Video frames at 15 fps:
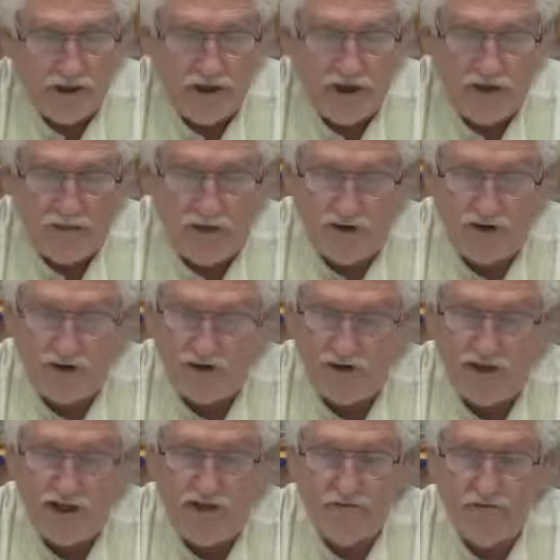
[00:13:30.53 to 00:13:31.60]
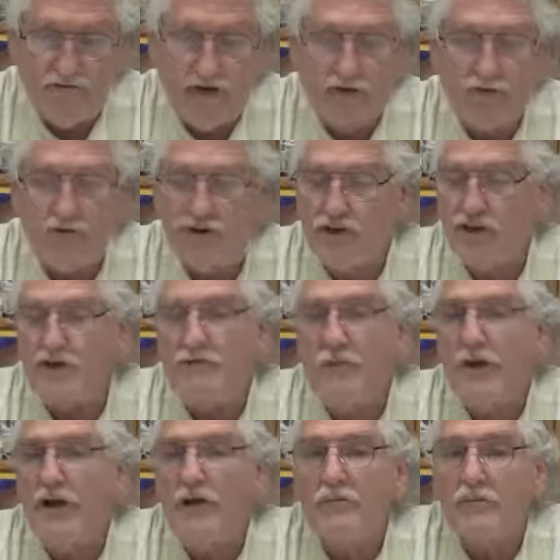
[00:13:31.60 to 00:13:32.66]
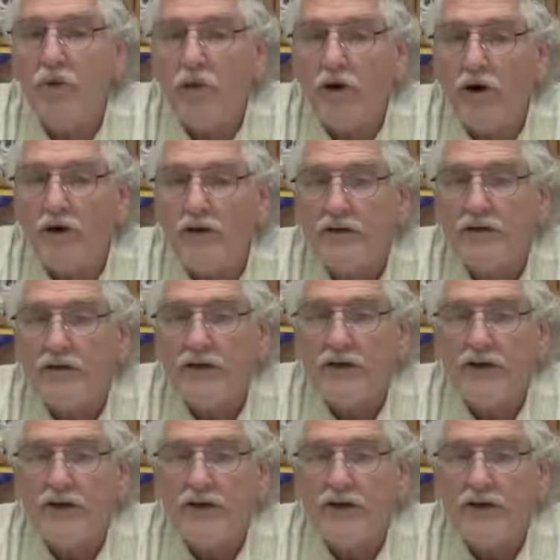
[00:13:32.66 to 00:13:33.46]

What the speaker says: But your skin remembers just being a port.